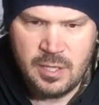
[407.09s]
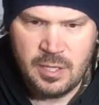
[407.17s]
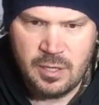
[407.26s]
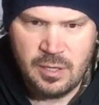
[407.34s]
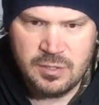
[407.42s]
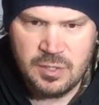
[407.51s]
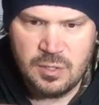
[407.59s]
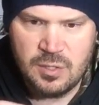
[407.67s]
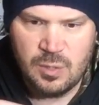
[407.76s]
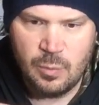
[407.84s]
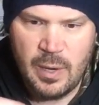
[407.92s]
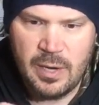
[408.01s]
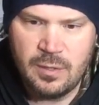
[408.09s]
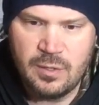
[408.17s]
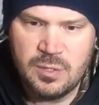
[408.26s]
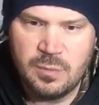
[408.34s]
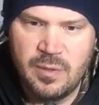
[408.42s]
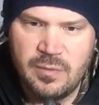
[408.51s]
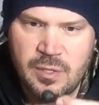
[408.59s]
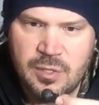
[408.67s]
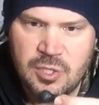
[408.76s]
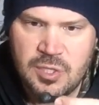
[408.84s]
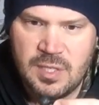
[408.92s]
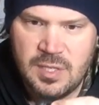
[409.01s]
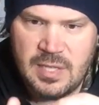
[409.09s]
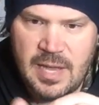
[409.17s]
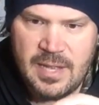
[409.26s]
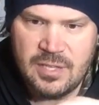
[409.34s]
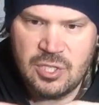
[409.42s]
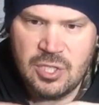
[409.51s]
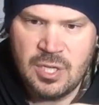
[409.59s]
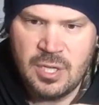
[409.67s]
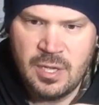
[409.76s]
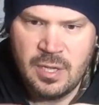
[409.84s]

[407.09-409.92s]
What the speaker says: You can also use a regular swivel and just attach